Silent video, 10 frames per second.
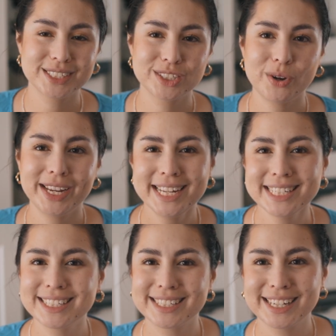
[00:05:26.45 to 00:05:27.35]
So I guess
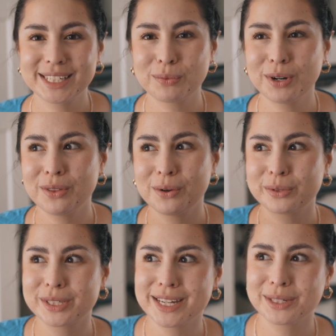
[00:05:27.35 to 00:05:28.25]
it's one of
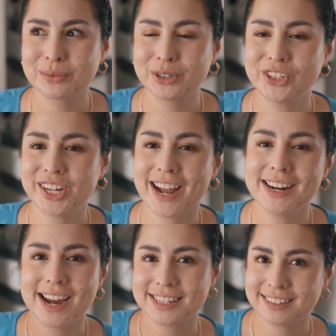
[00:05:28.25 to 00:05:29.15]
those things where she kind
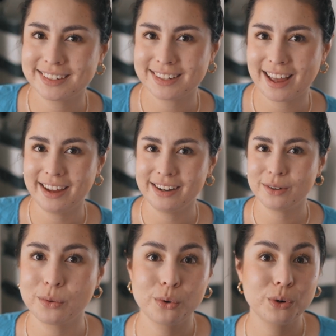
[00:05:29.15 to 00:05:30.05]
of has to decide
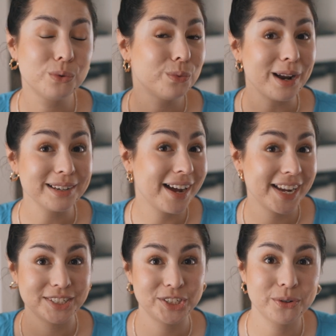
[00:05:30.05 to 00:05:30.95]
what
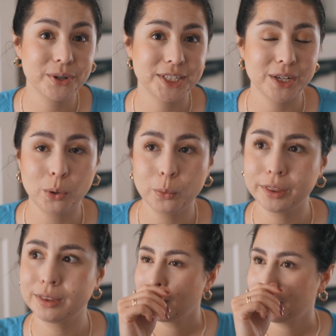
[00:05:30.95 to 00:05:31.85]
guy is she going to go with,